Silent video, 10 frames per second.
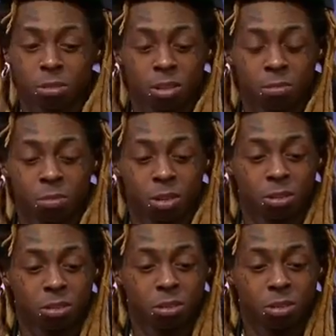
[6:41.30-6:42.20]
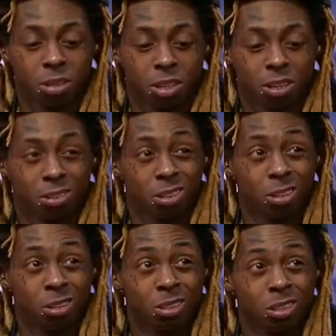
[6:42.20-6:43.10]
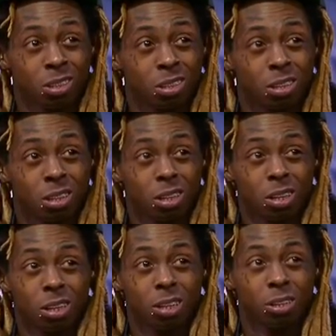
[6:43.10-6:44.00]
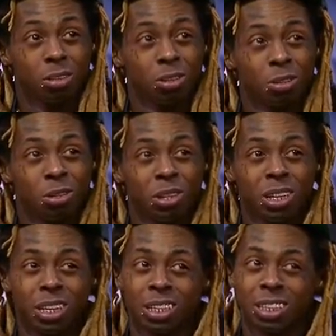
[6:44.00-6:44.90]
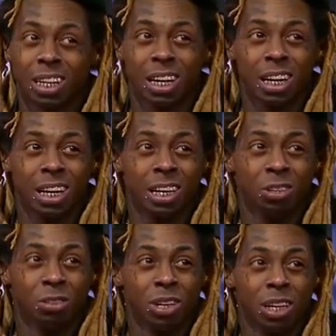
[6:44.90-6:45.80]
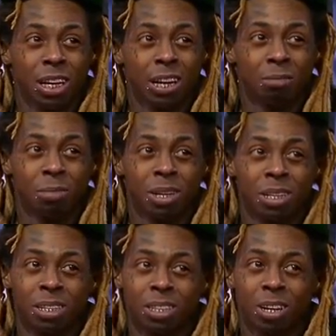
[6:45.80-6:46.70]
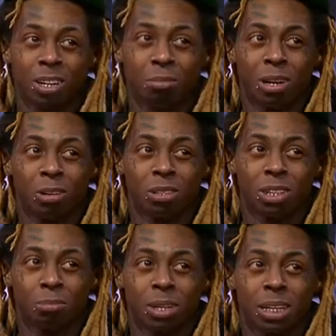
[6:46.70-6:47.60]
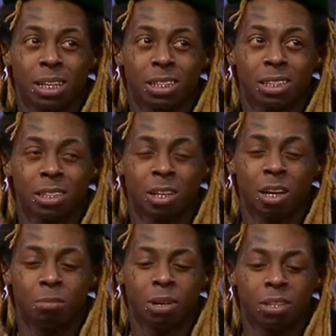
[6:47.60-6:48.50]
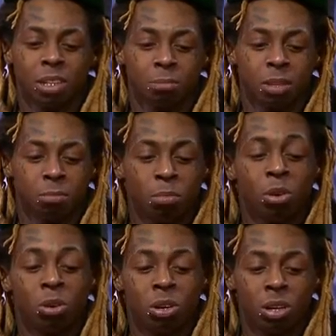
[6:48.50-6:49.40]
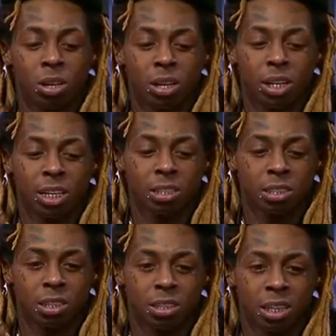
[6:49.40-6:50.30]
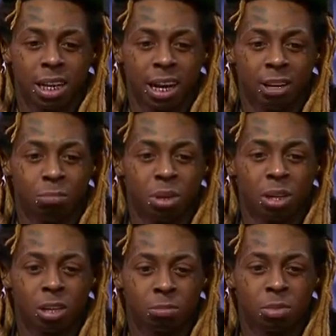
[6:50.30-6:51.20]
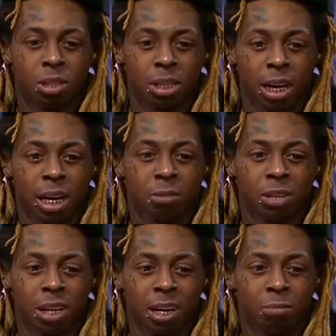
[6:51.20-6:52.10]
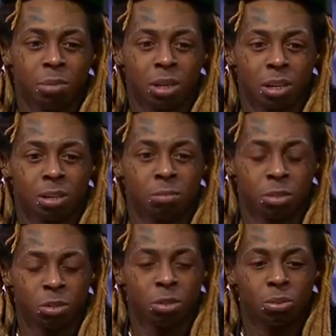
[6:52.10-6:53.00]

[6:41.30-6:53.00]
him something else too, because I don't know. You get to that age where he at, man. It's all about something. It's all about something more. The game becomes the game. The game becomes,